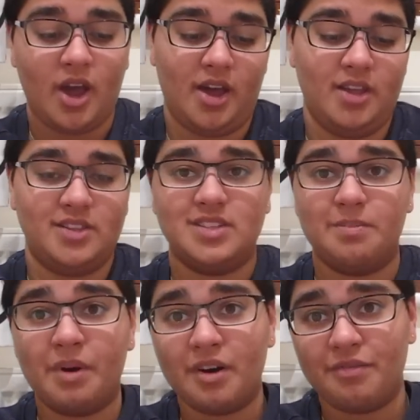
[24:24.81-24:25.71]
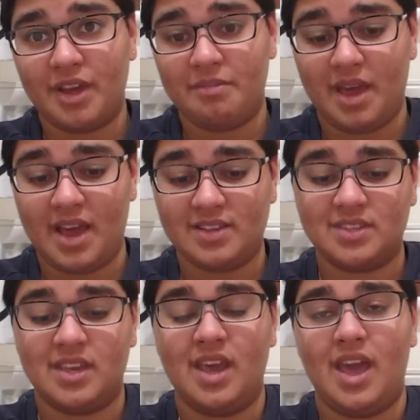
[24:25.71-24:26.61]
It's the butterfly
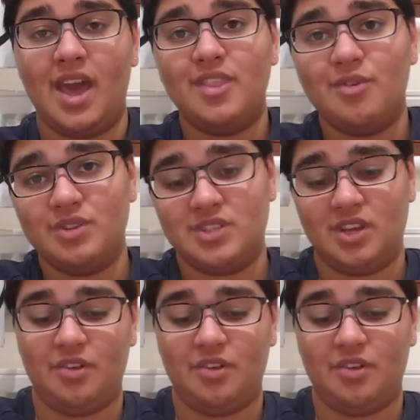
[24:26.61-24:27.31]
mask and the return